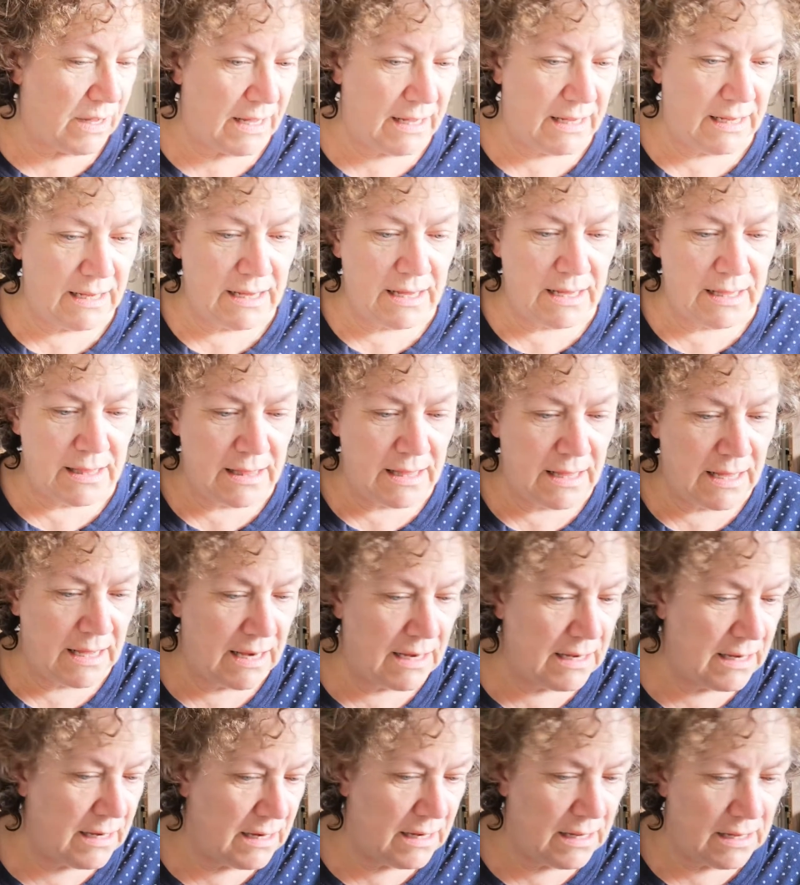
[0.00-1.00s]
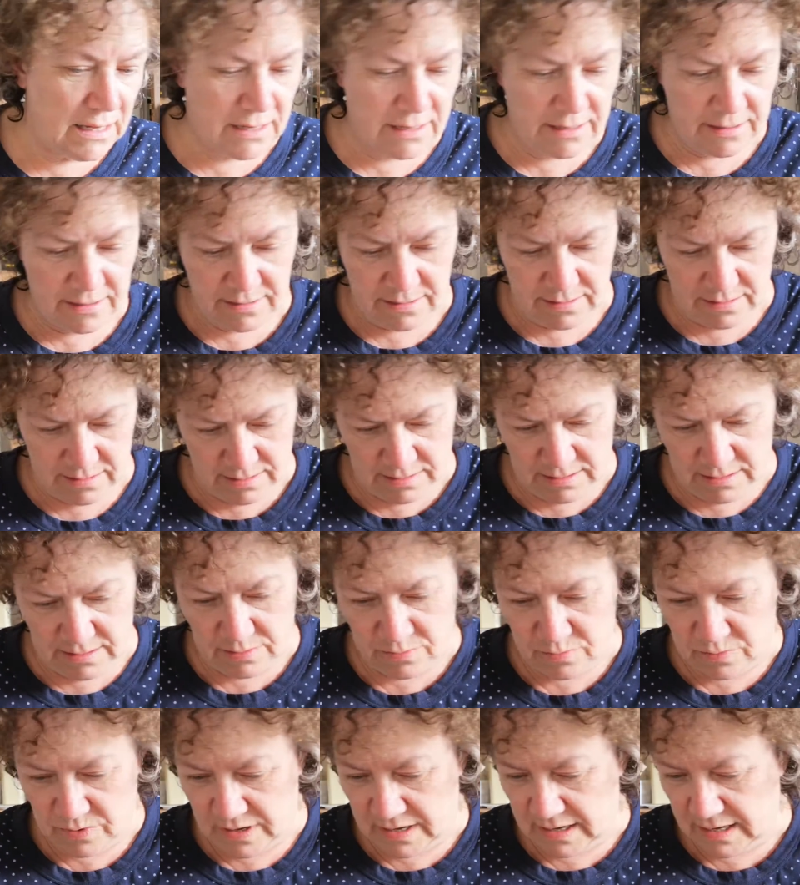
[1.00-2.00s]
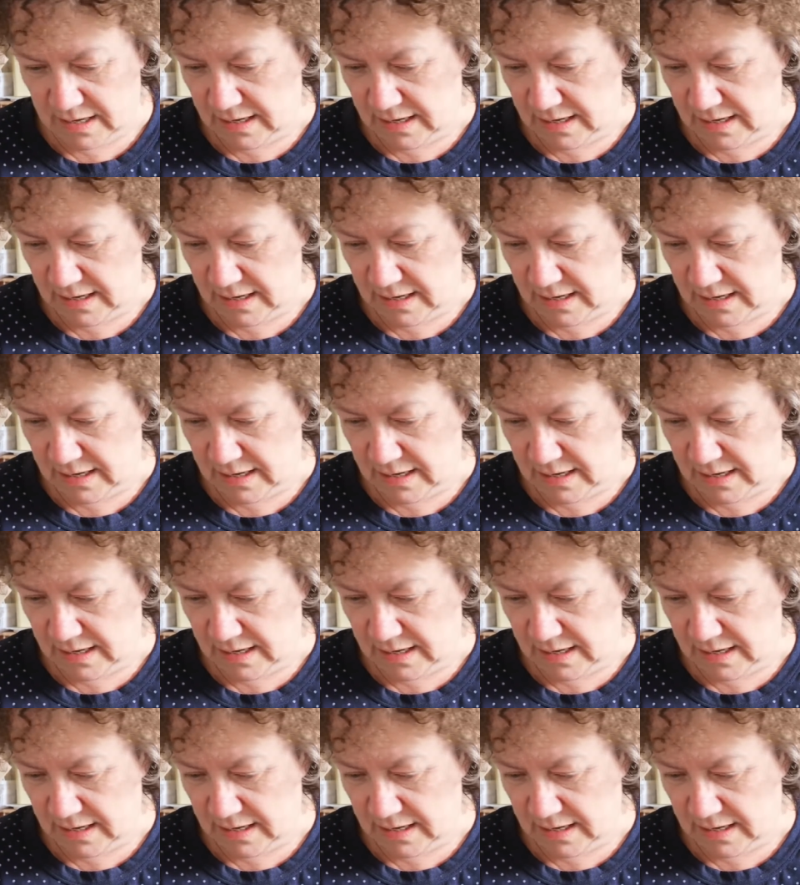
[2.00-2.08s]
way, and then... somewhere